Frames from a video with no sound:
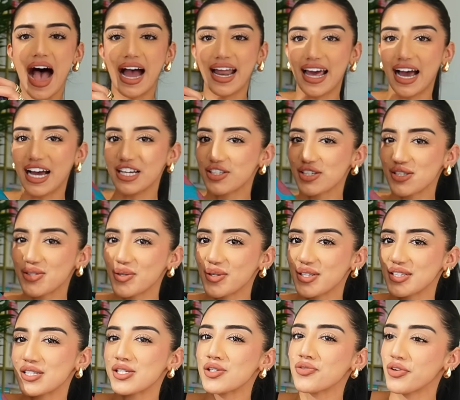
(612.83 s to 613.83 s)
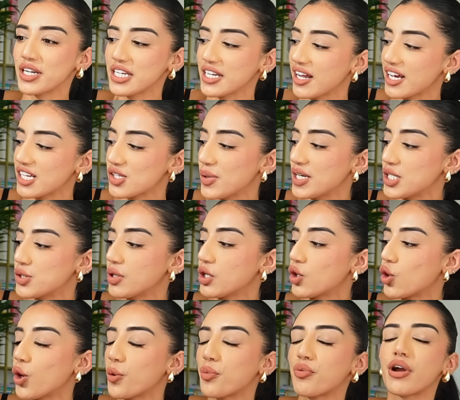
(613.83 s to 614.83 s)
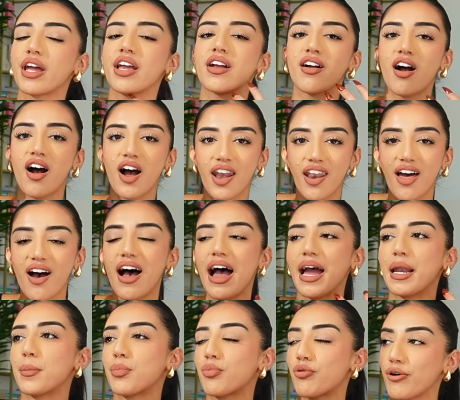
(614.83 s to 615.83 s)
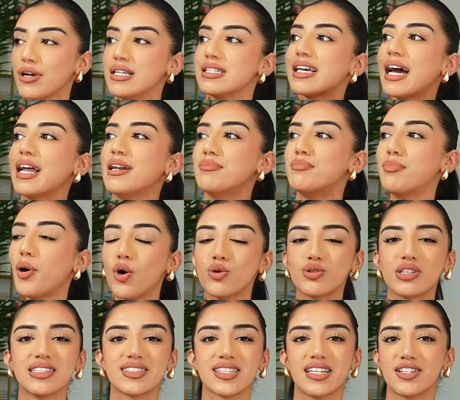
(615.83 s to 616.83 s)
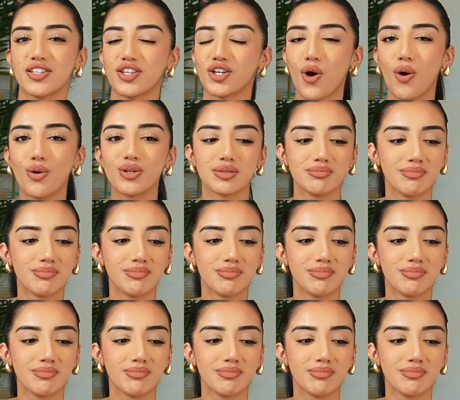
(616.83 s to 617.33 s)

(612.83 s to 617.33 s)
And I just thought this is a really nice way to incorporate color and print and boldness into the colder